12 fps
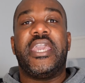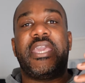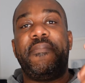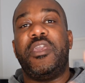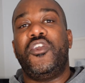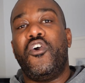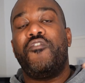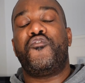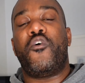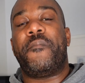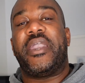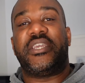Give me your
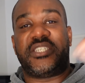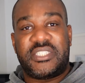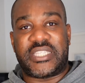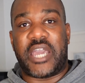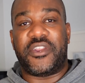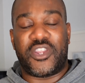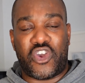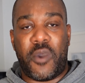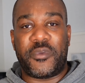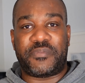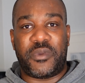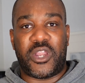formations down in the
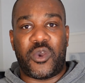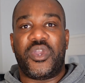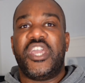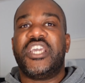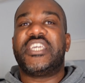comments below.